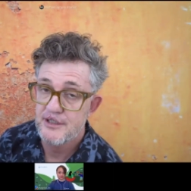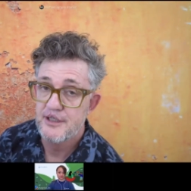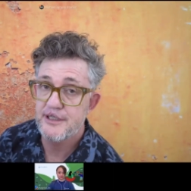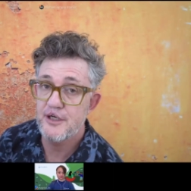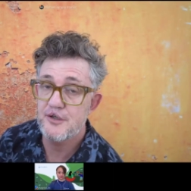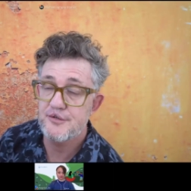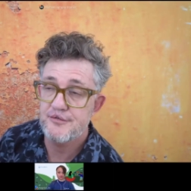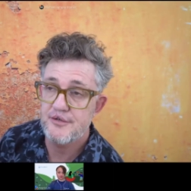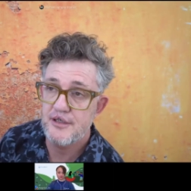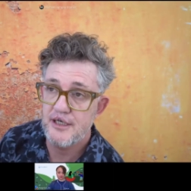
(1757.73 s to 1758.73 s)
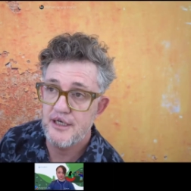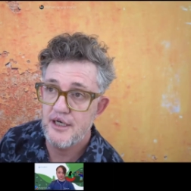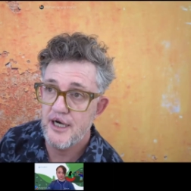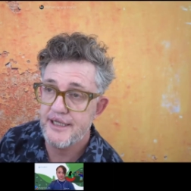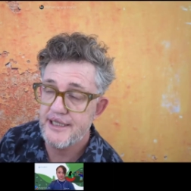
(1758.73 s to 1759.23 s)
So
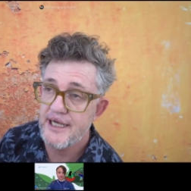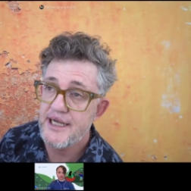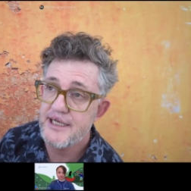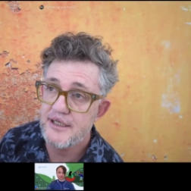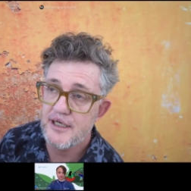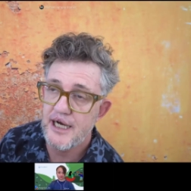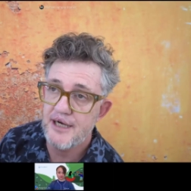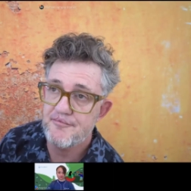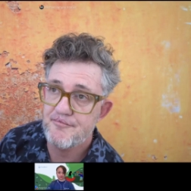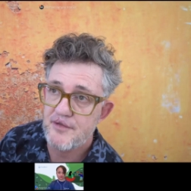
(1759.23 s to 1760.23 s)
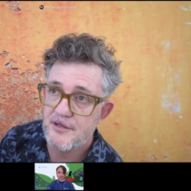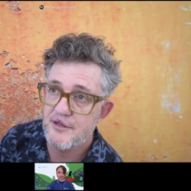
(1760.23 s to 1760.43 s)
I'd say um,